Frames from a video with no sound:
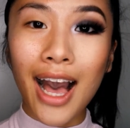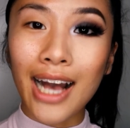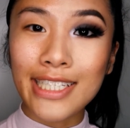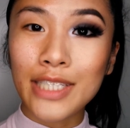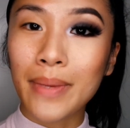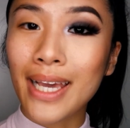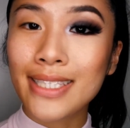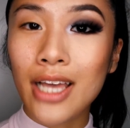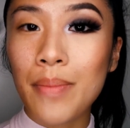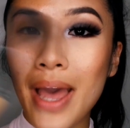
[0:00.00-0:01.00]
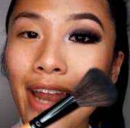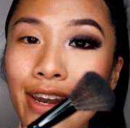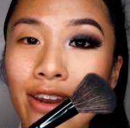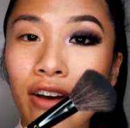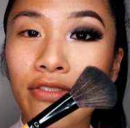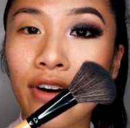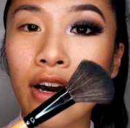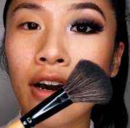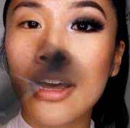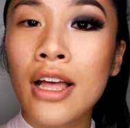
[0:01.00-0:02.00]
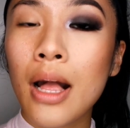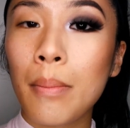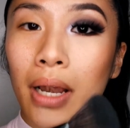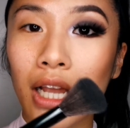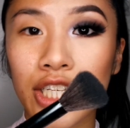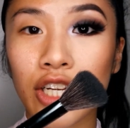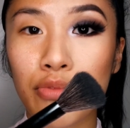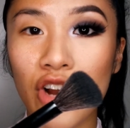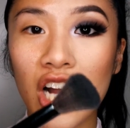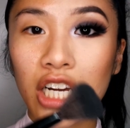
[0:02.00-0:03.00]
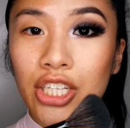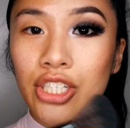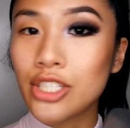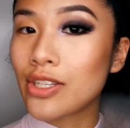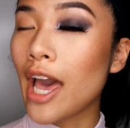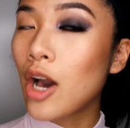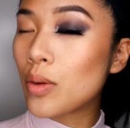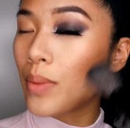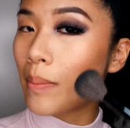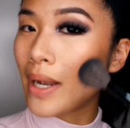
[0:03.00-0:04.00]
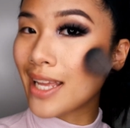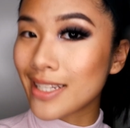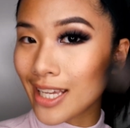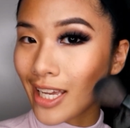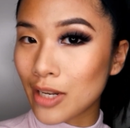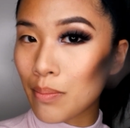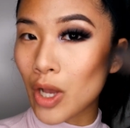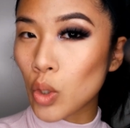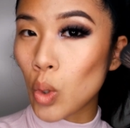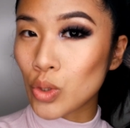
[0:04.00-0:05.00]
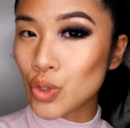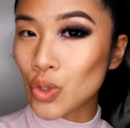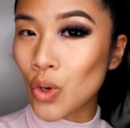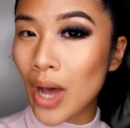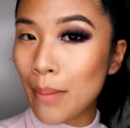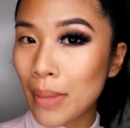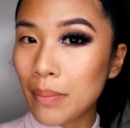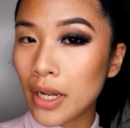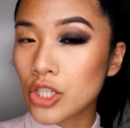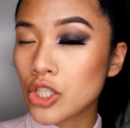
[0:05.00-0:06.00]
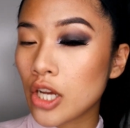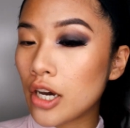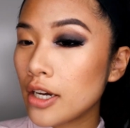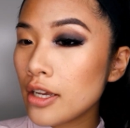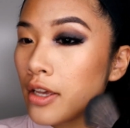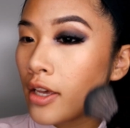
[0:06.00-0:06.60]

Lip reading: I just picked up another blusher brush to help blend in my contour and my blusher,